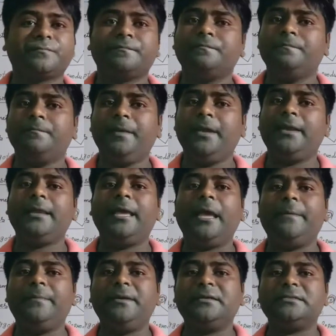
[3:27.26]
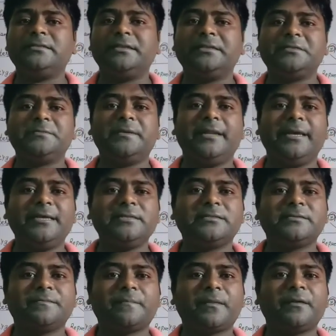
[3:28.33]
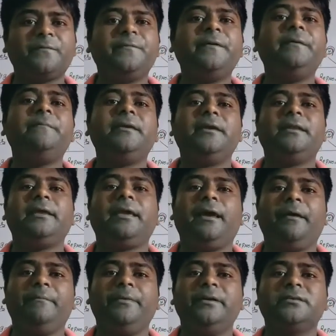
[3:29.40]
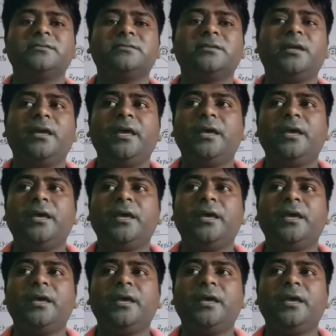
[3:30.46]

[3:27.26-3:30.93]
male gametes as well as female gametes.